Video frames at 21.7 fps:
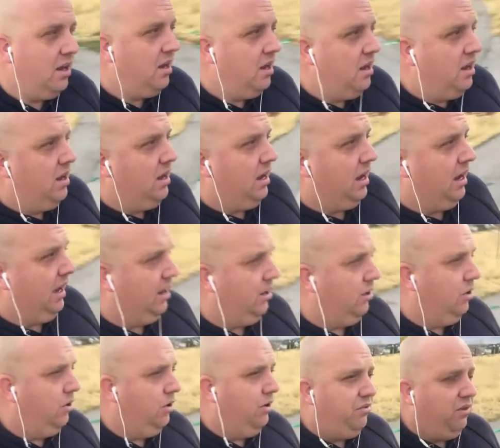I don't
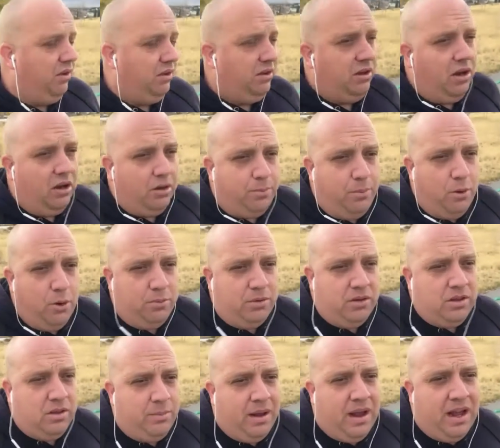know, if a dog pooped in the
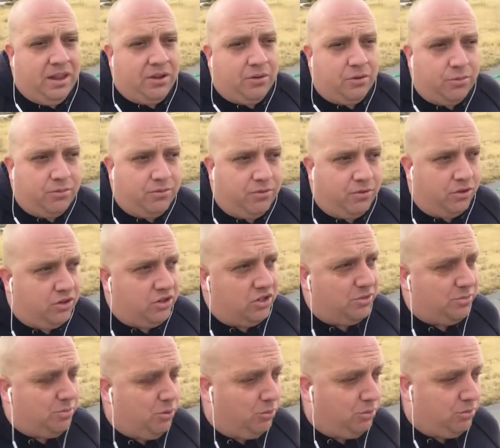bathroom versus
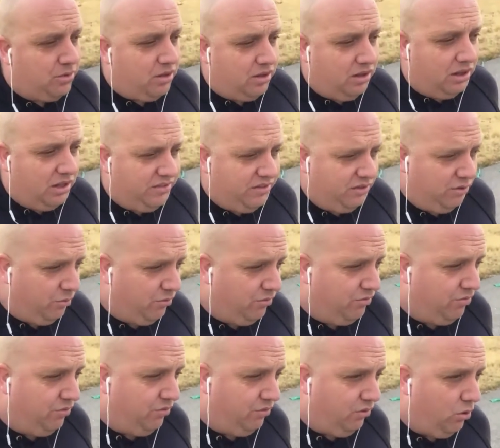pooped on the living room
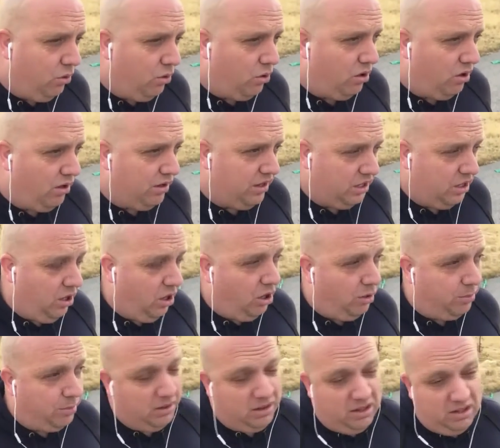floor on the
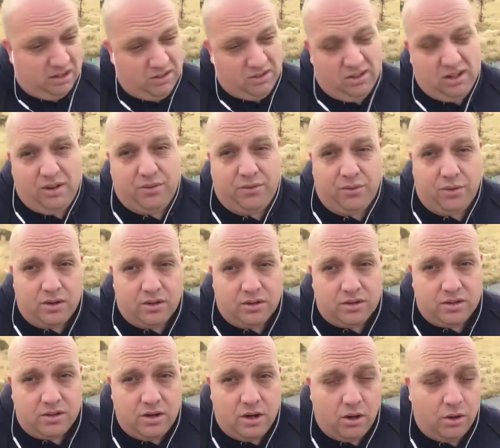carpet, there's a difference,
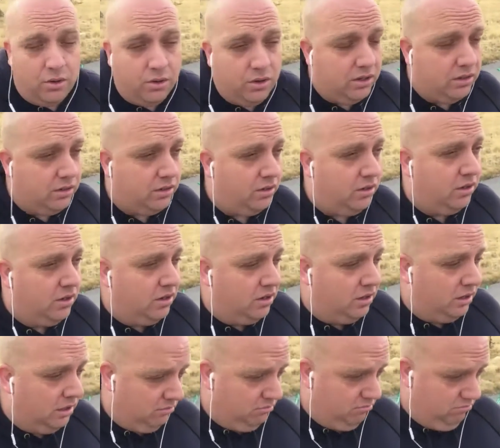and
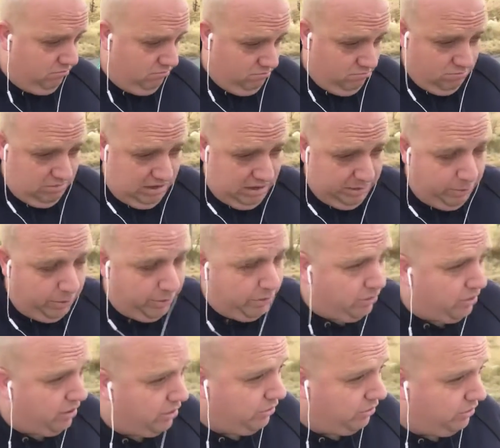I'd probably
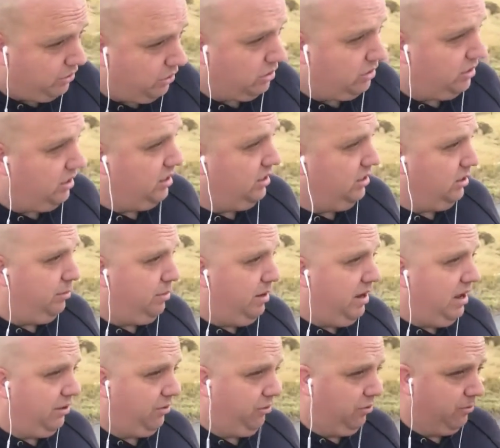rather the dog did it in the
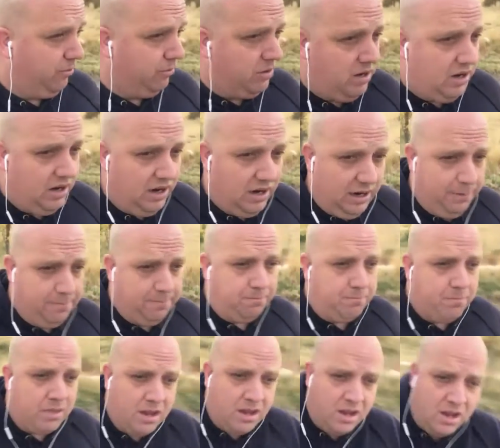bathroom.
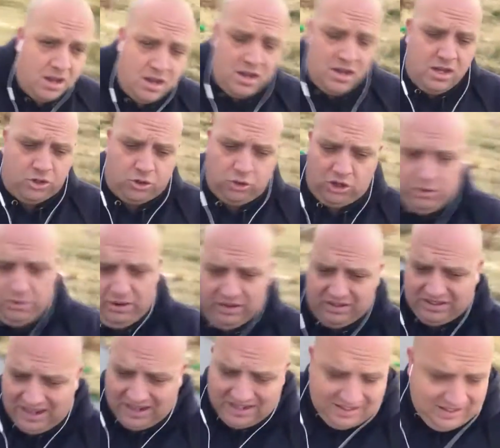So anyways,
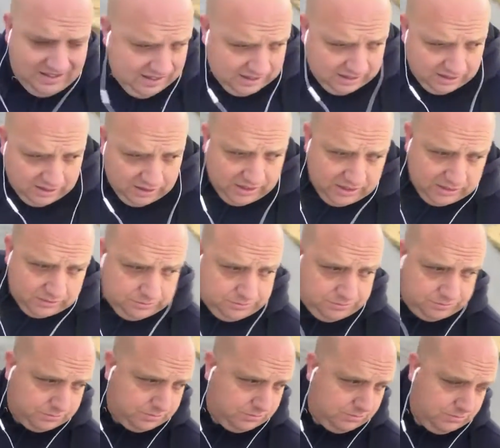ideally,
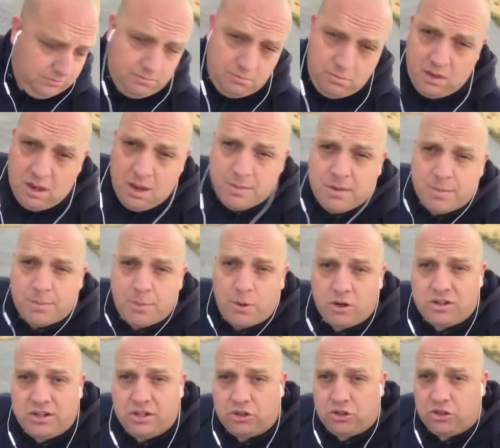I'm going to
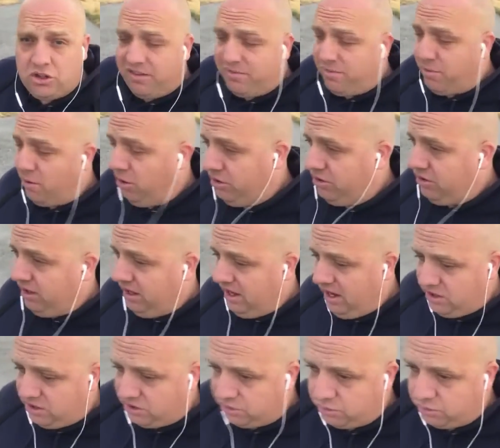partition off parts of the house, whether